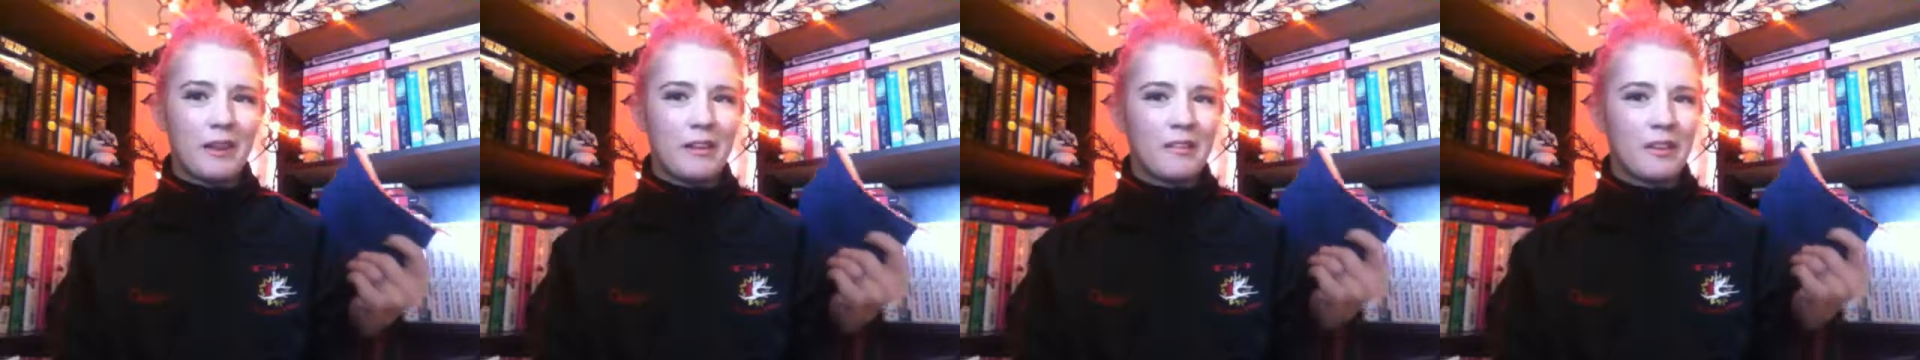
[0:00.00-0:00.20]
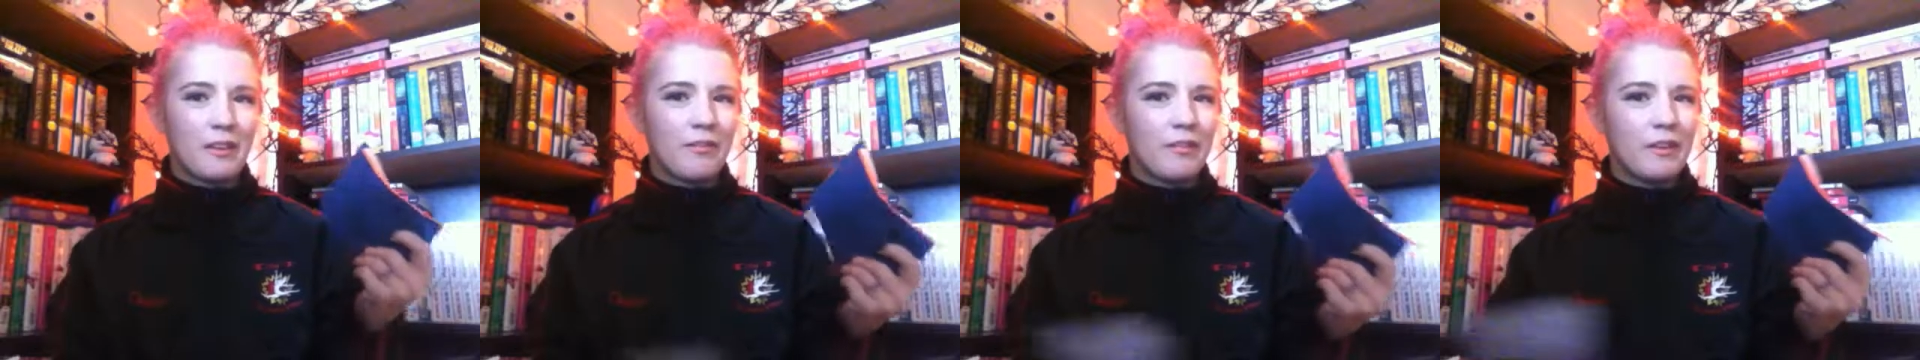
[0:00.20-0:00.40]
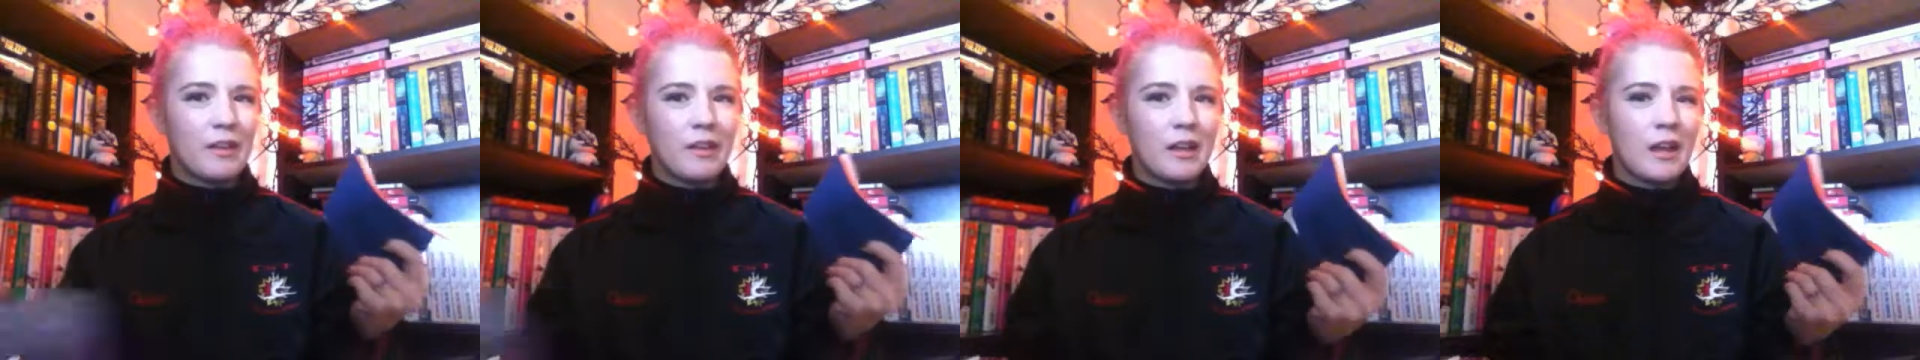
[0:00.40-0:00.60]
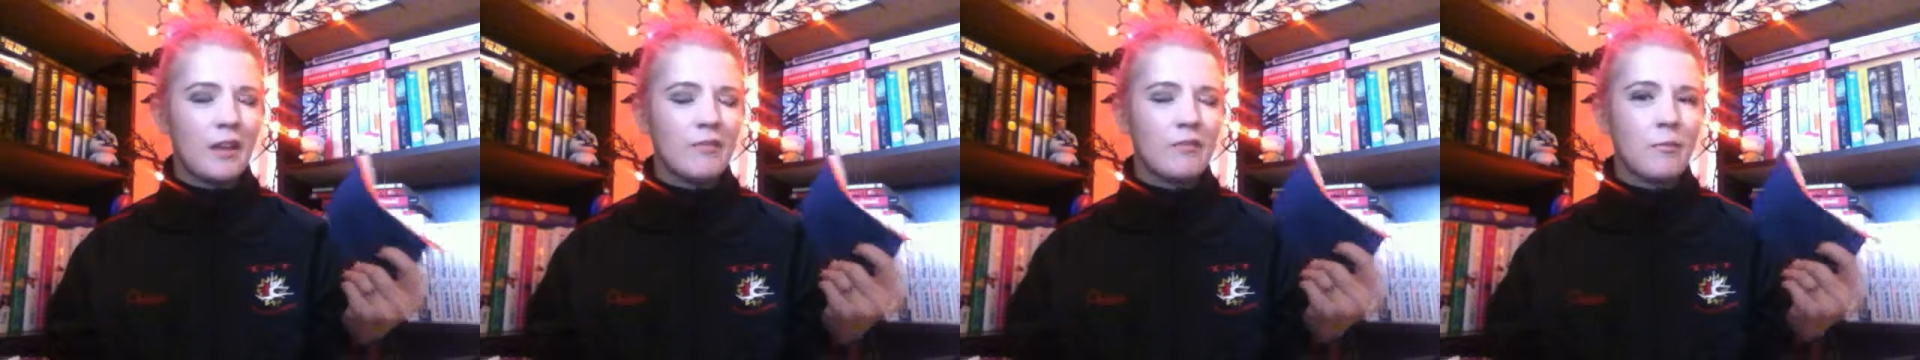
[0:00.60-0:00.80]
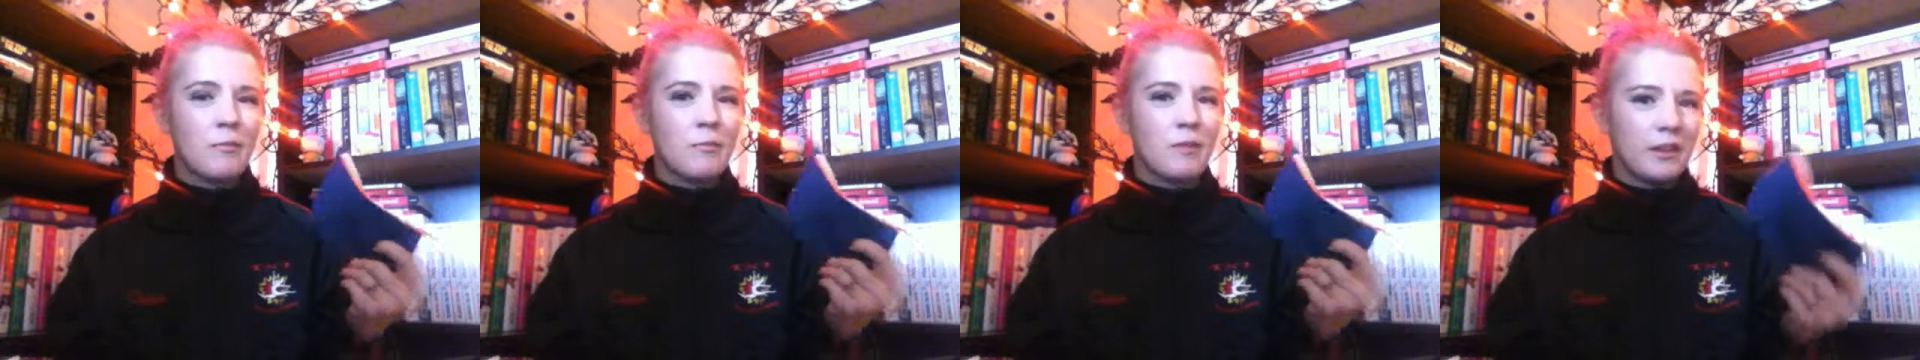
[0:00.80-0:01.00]
because I feel like I
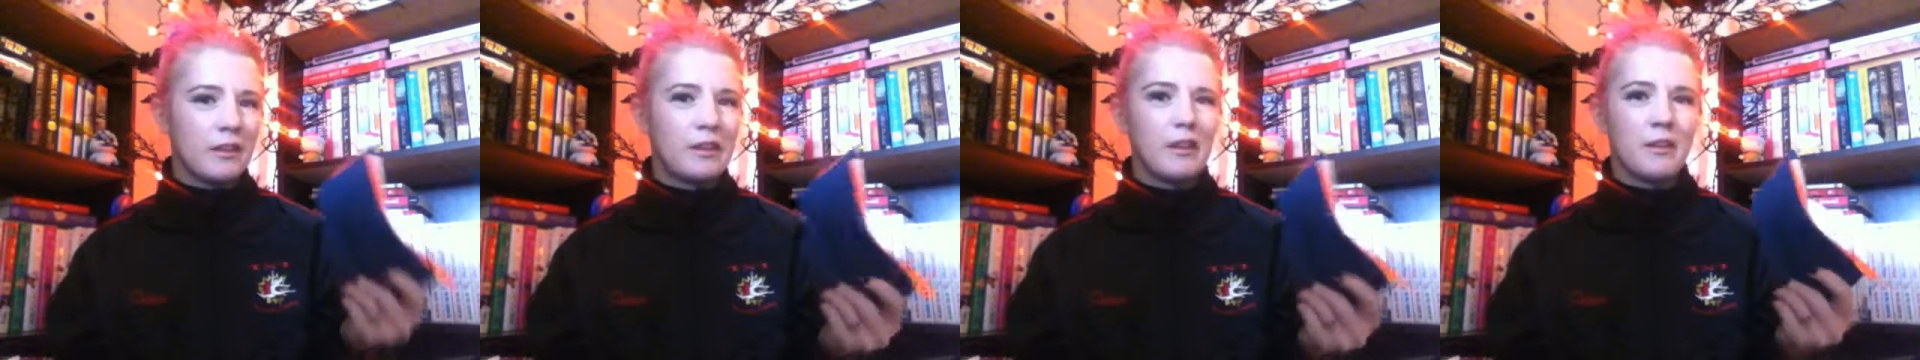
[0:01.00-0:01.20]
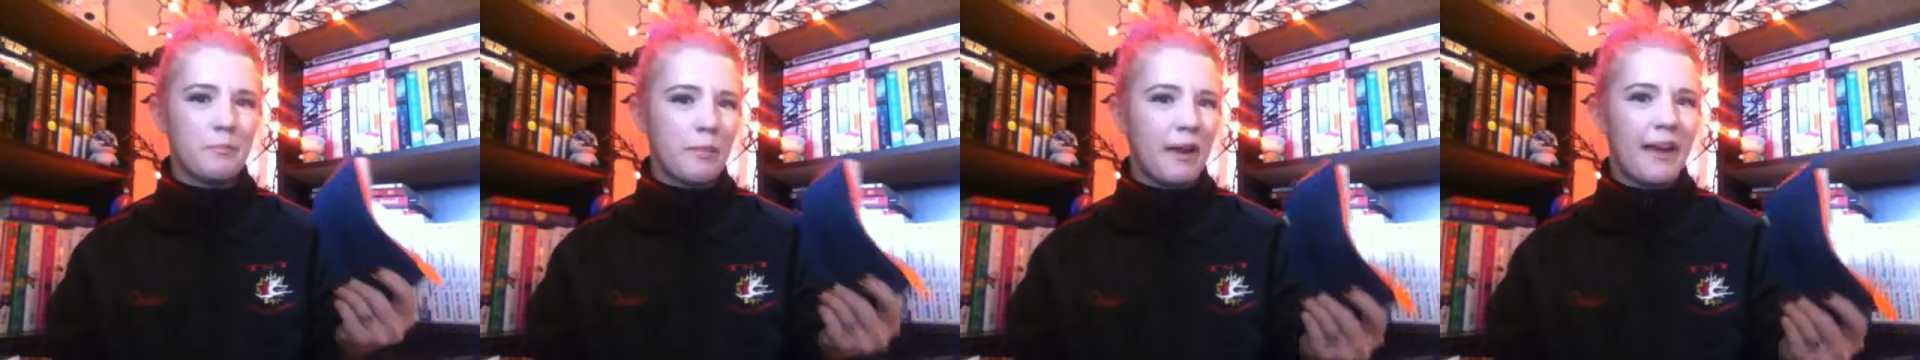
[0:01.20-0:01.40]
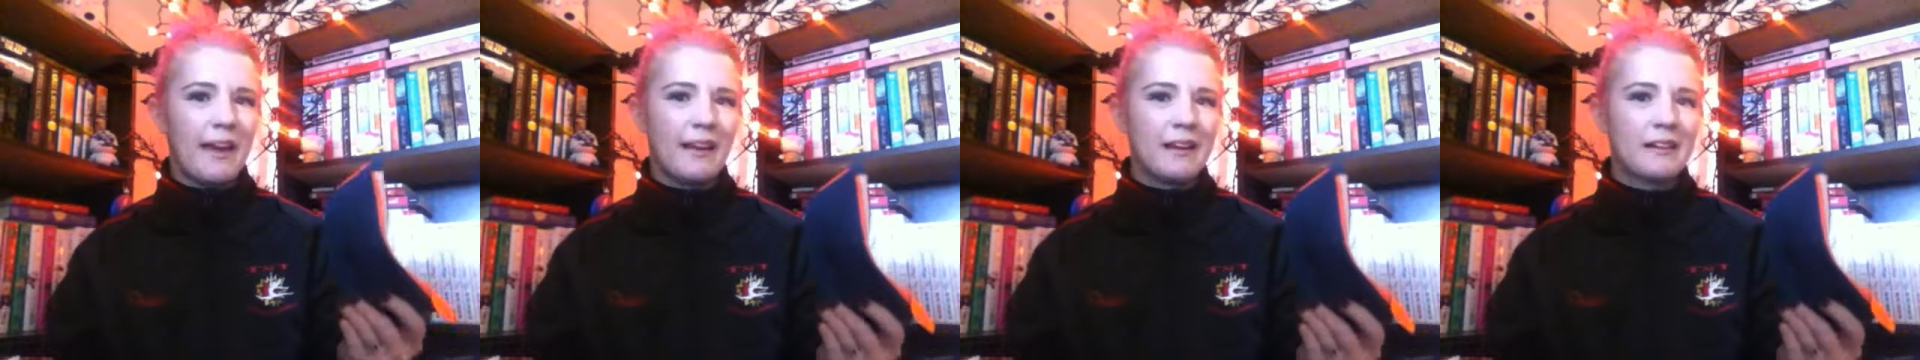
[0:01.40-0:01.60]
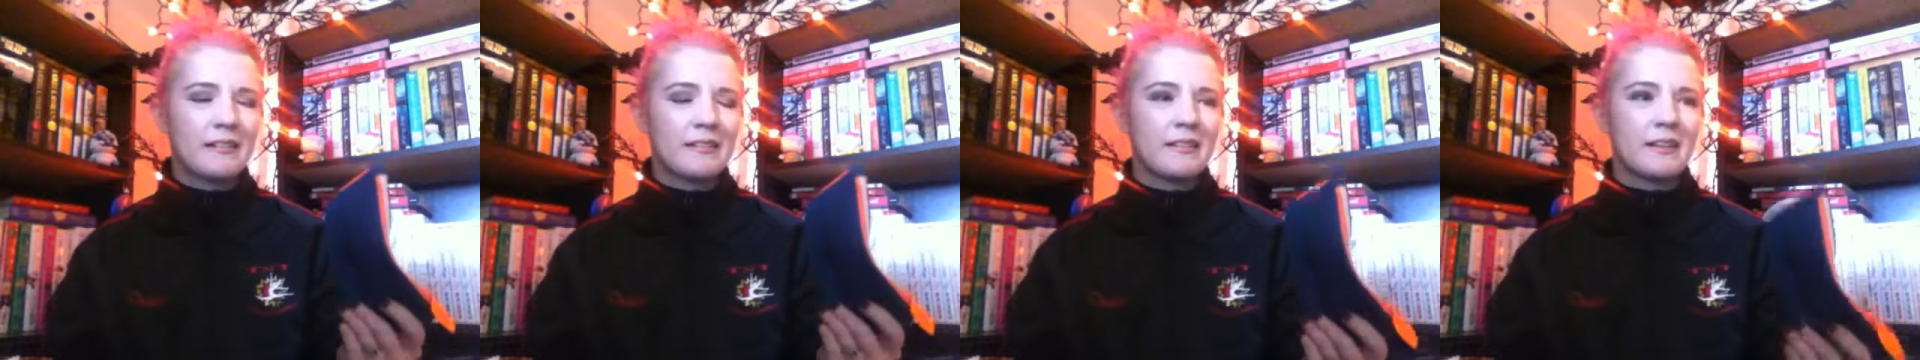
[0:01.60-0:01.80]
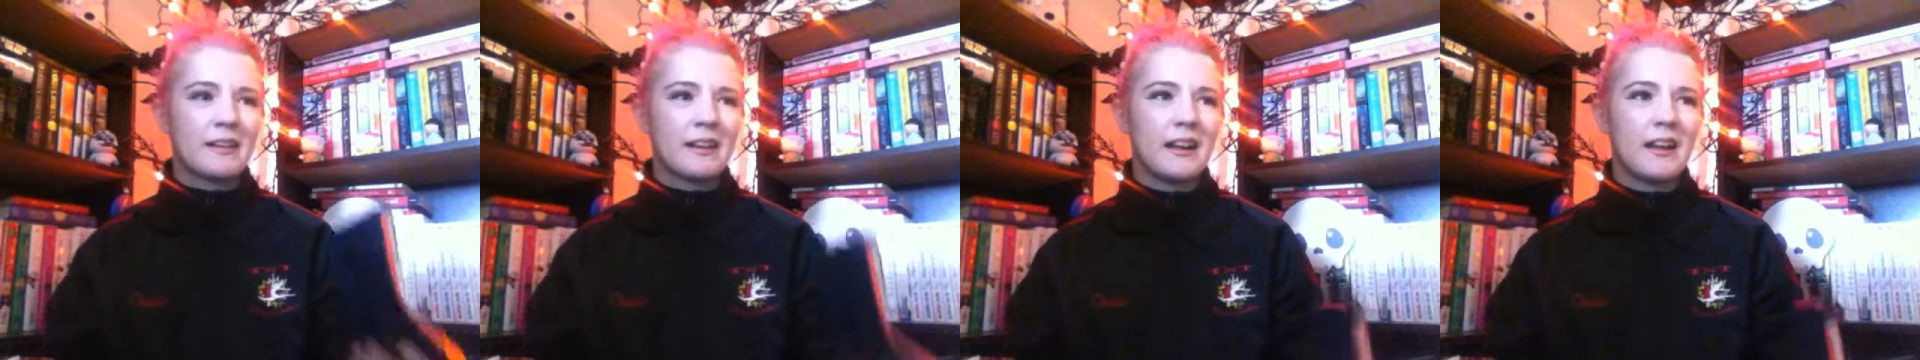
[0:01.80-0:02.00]
have a million
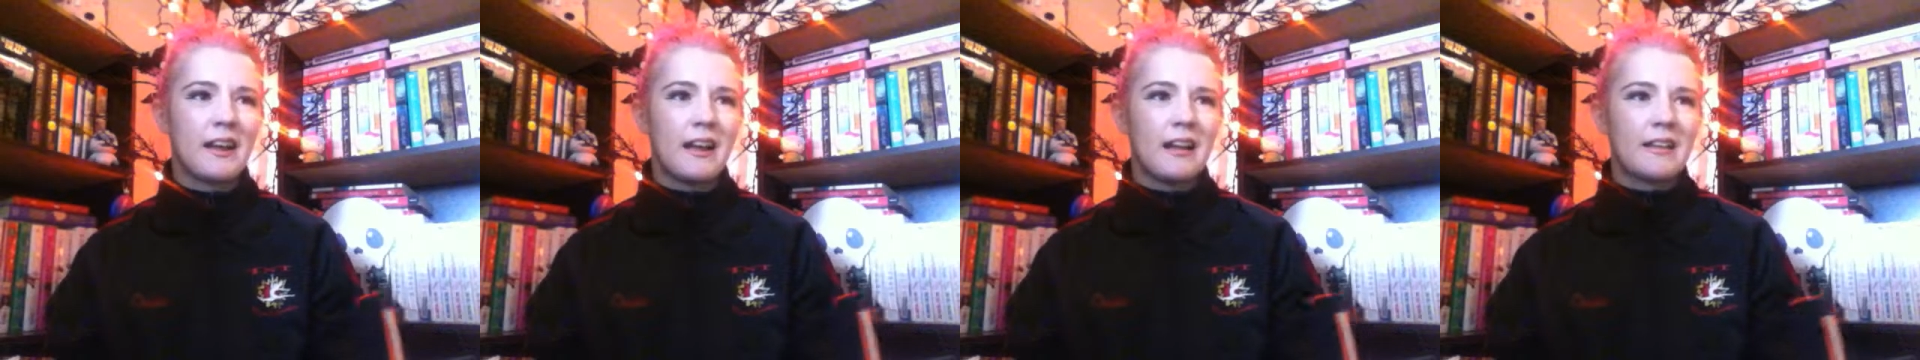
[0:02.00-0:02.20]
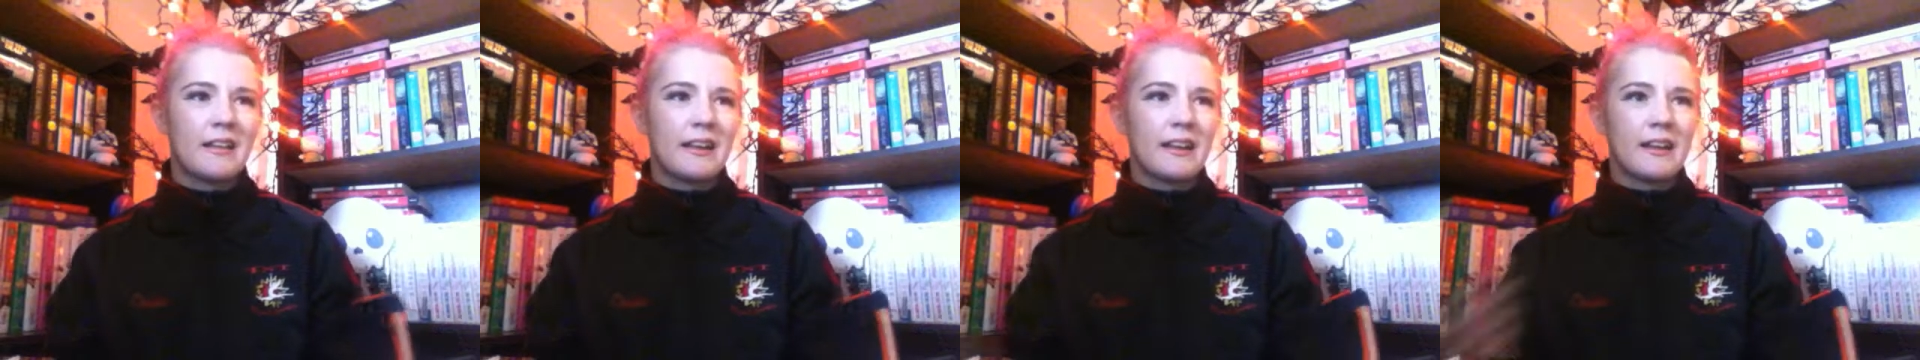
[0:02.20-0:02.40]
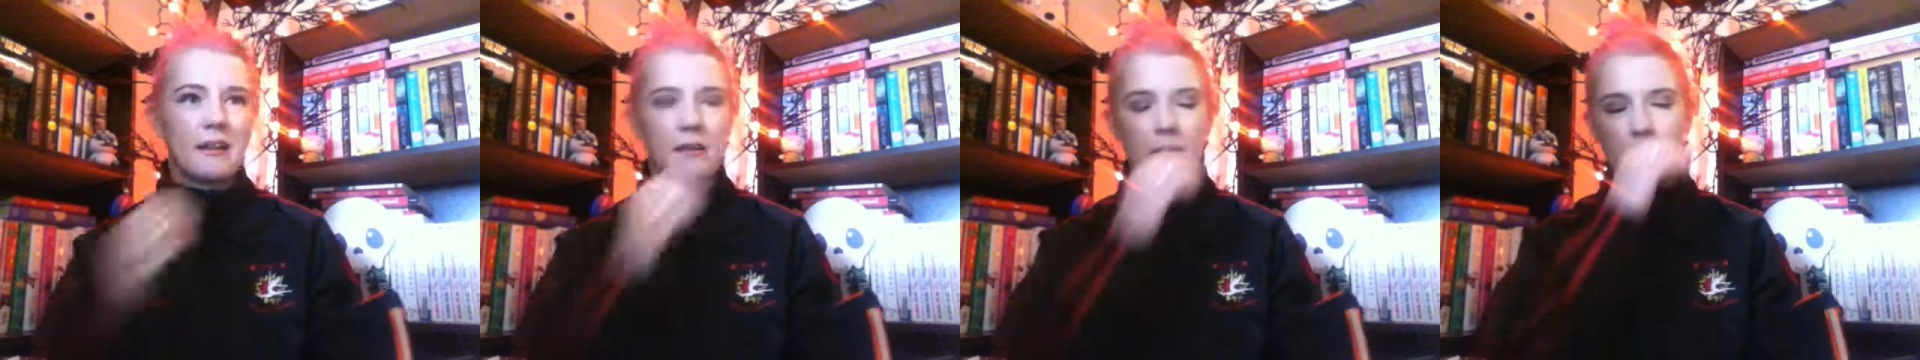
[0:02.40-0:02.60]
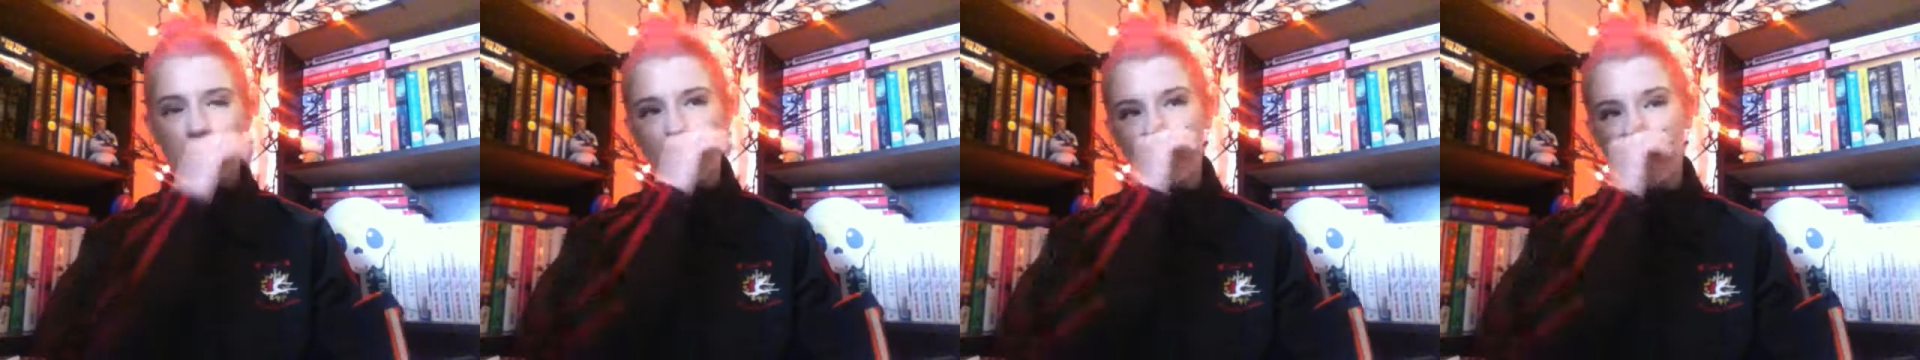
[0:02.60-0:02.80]
bags and like